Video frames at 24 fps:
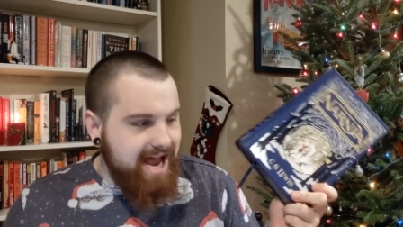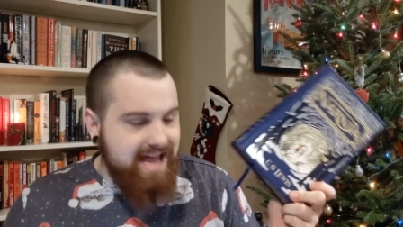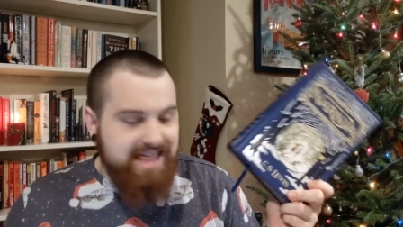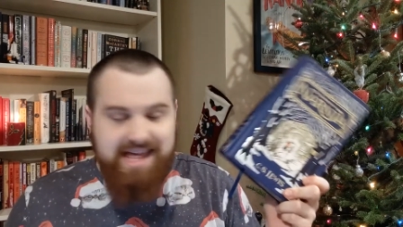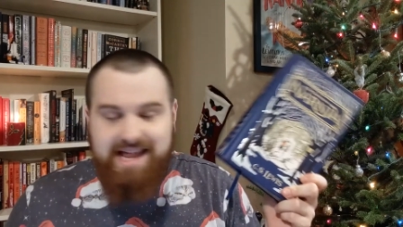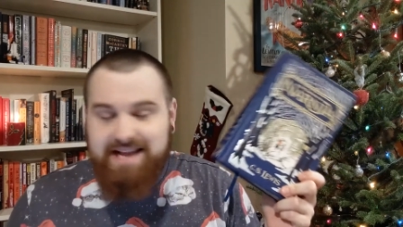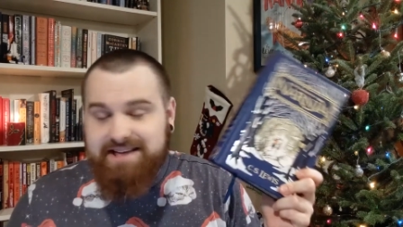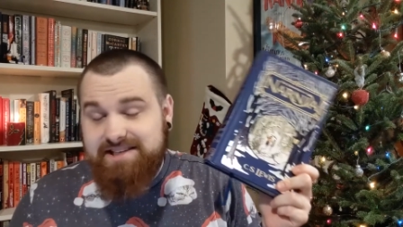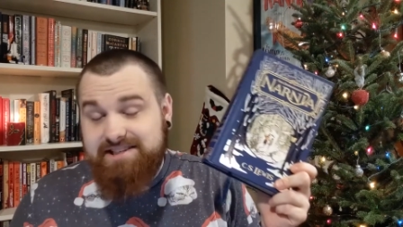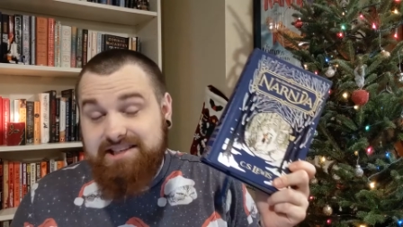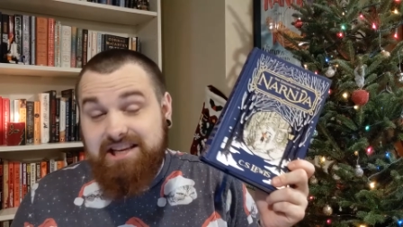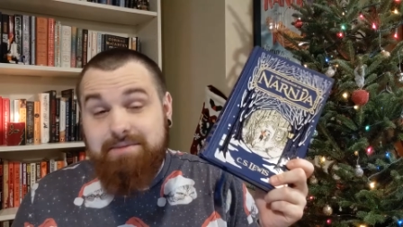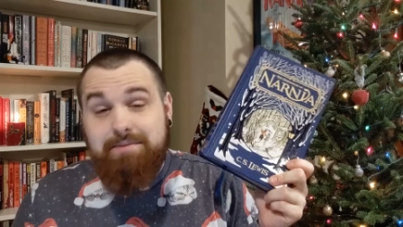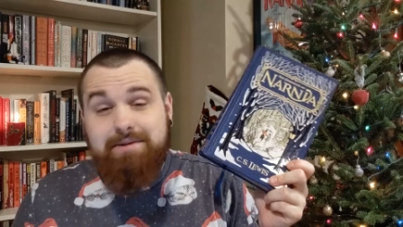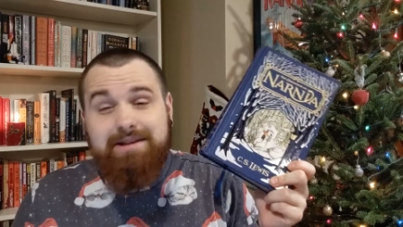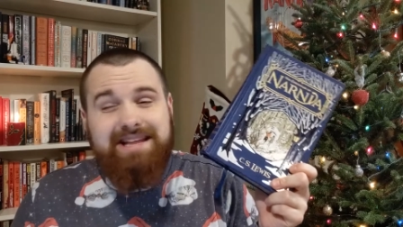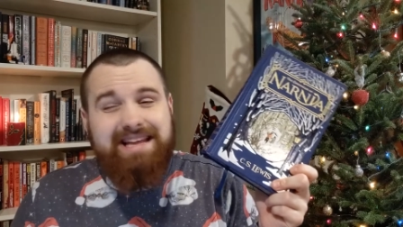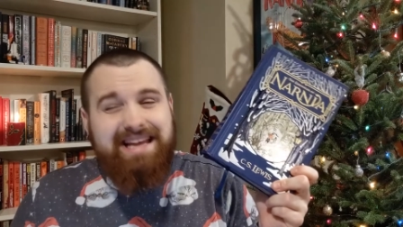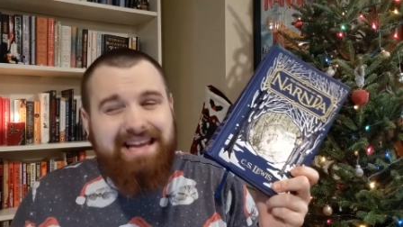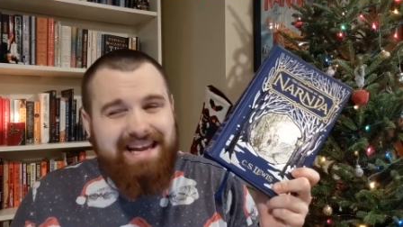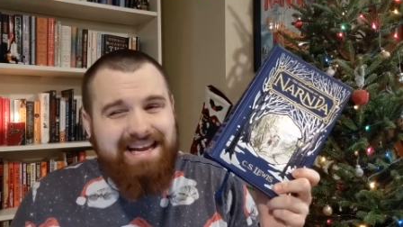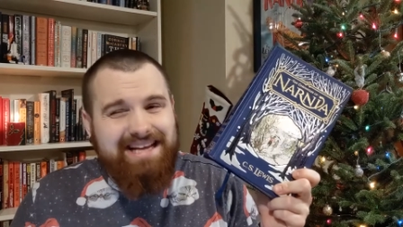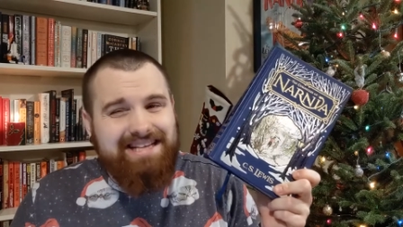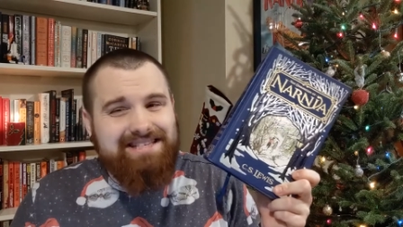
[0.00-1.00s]
I think this is going to
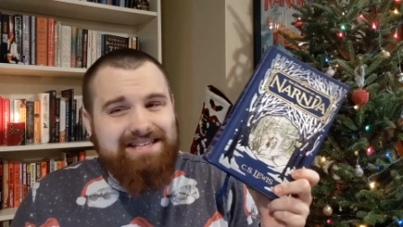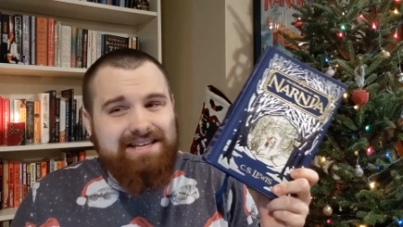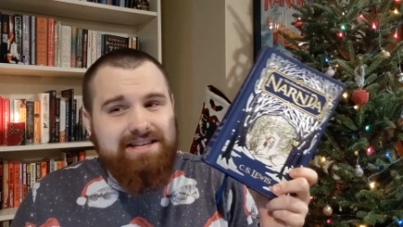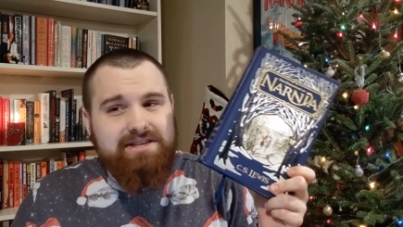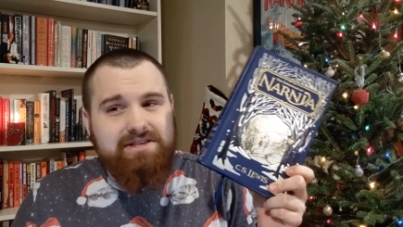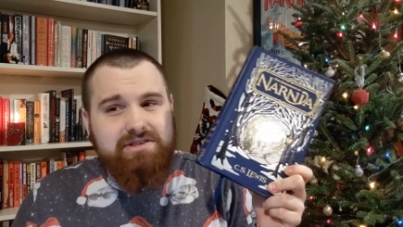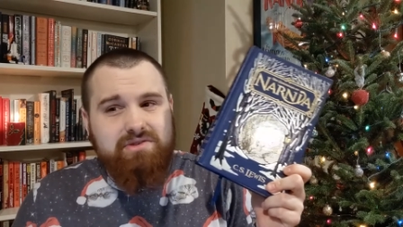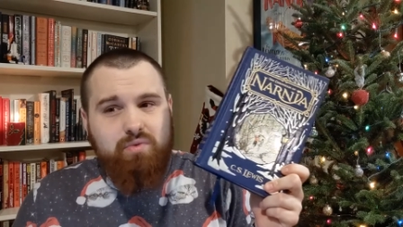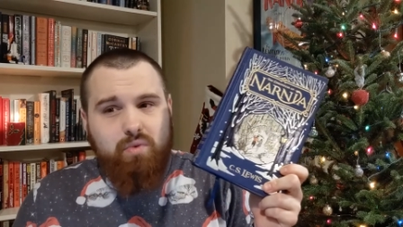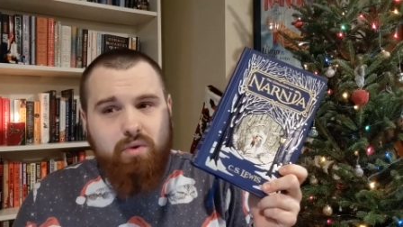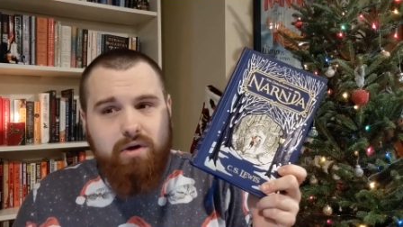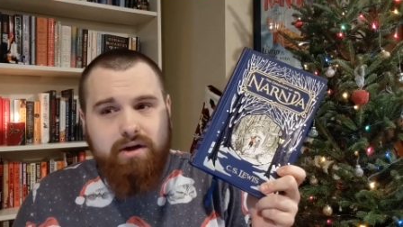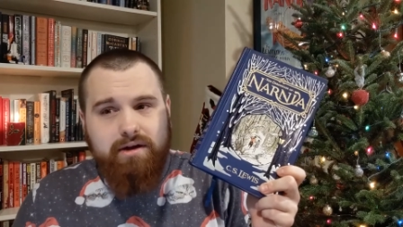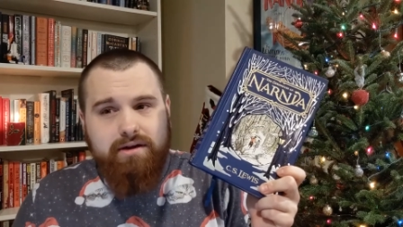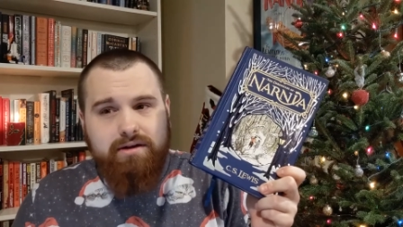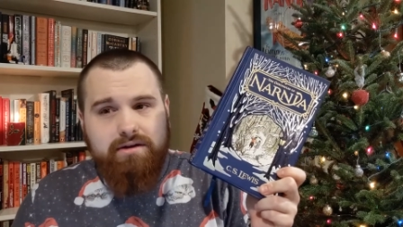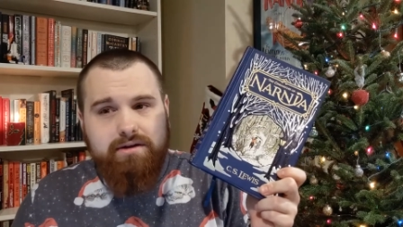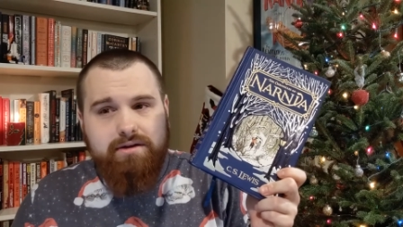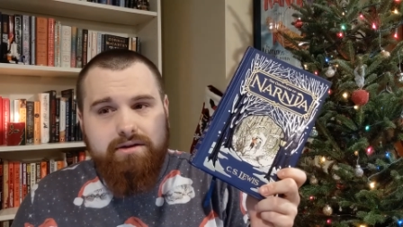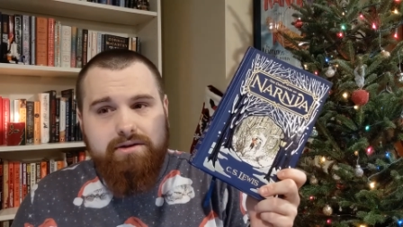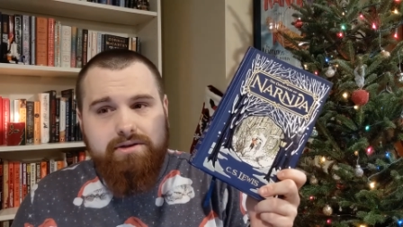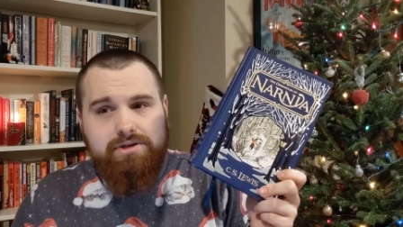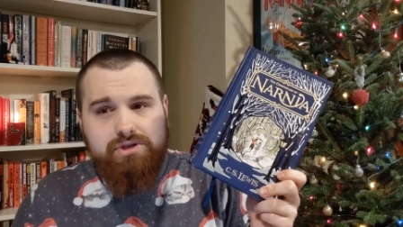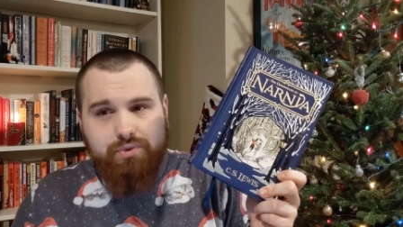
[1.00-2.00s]
be the easiest
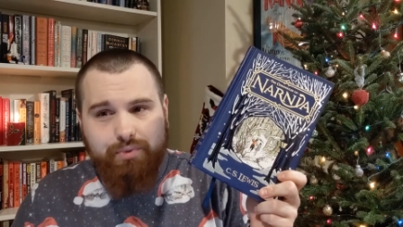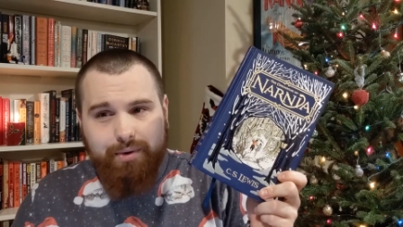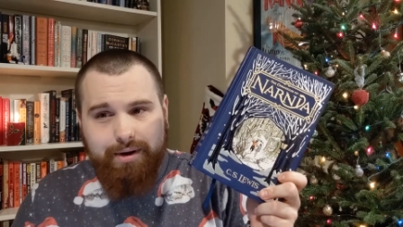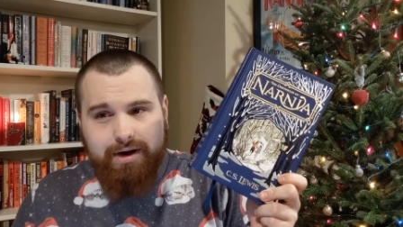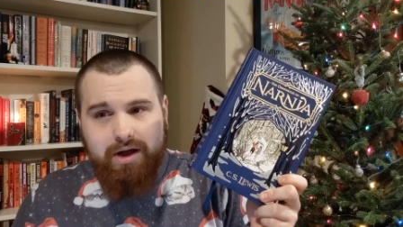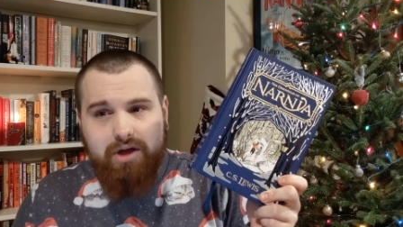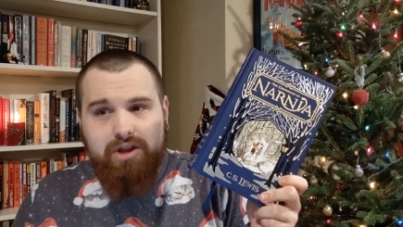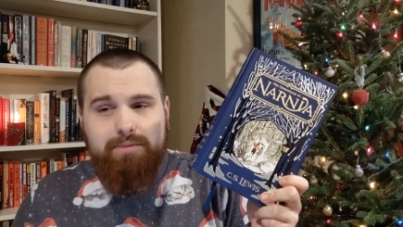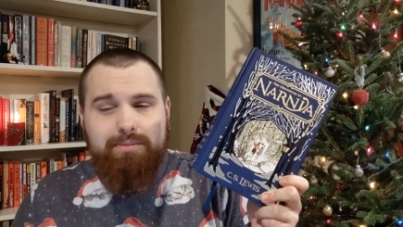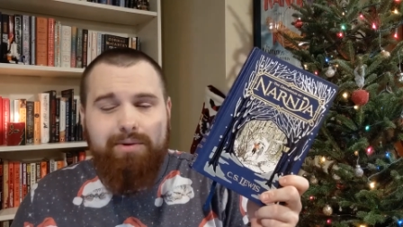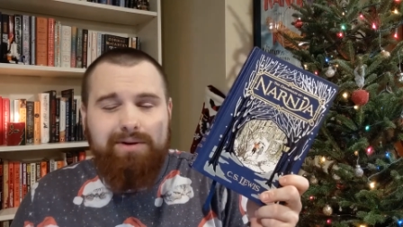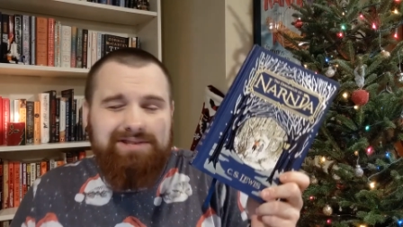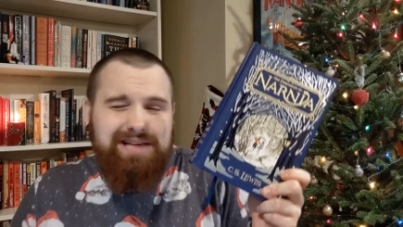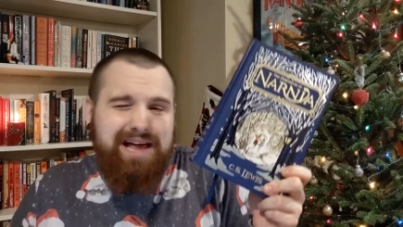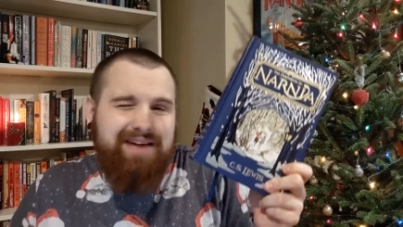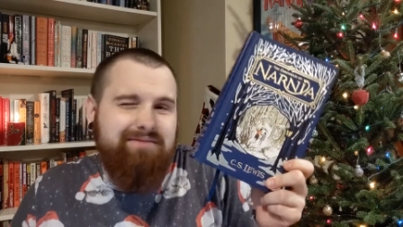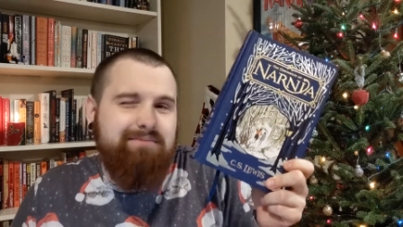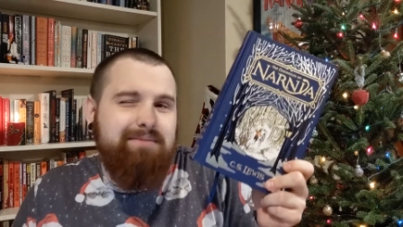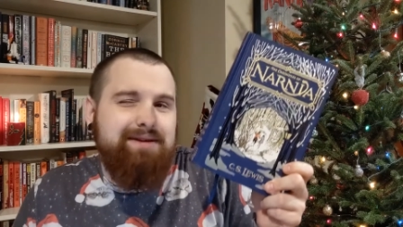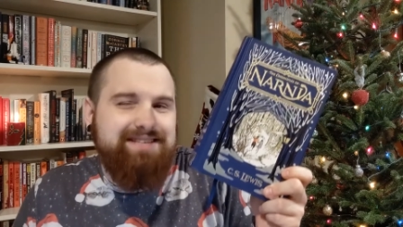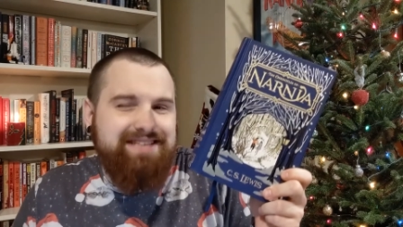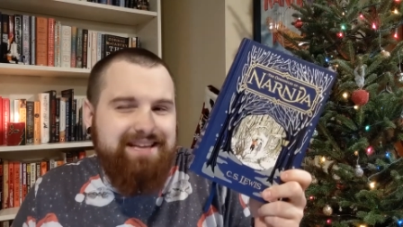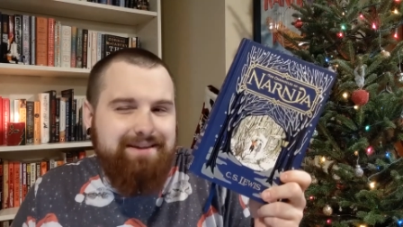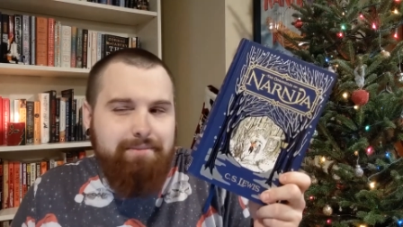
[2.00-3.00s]
one to read. All the books
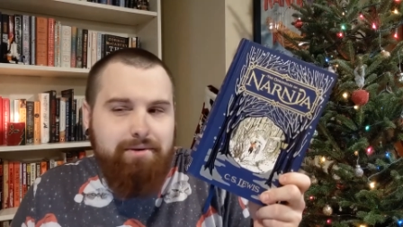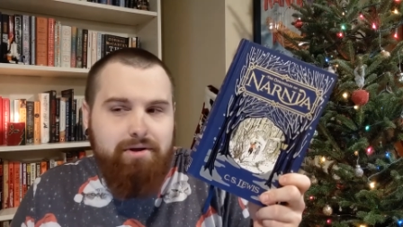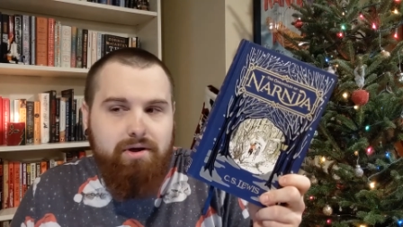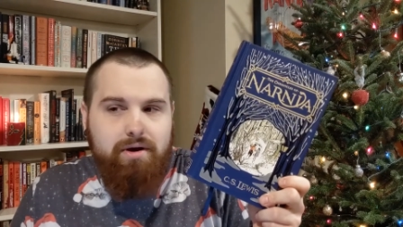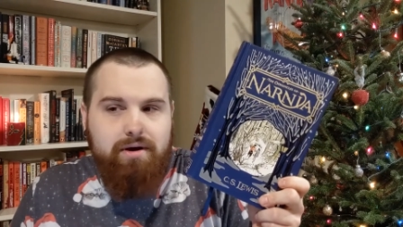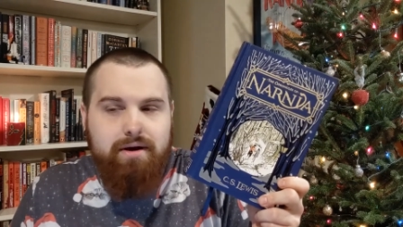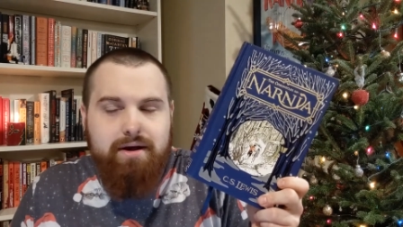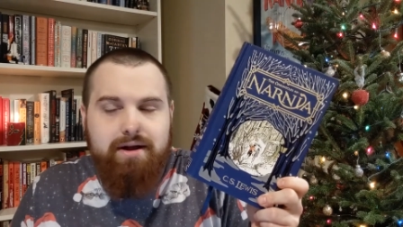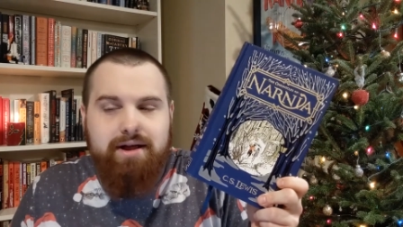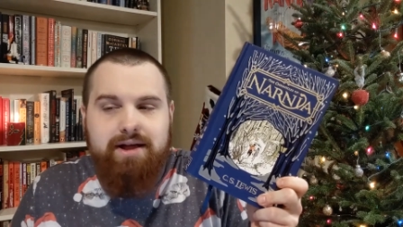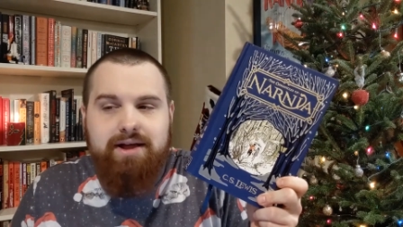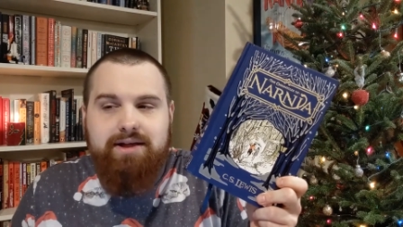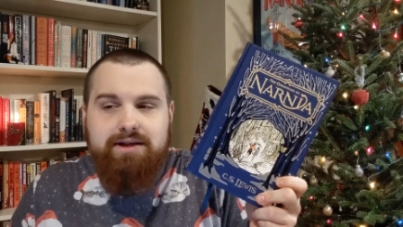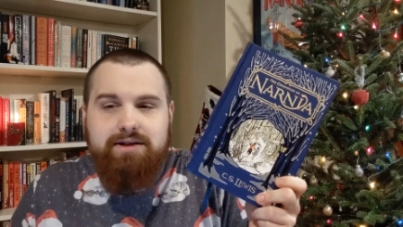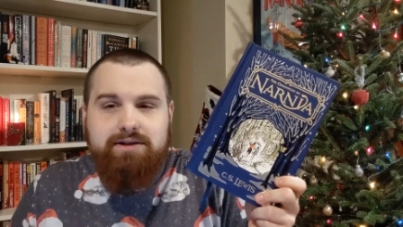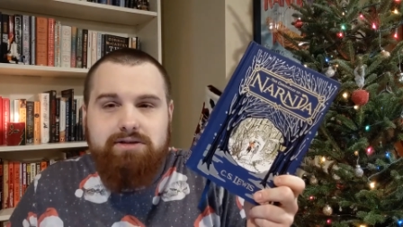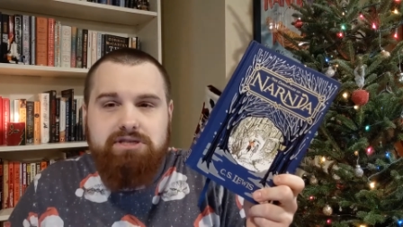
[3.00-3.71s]
have in my TBR.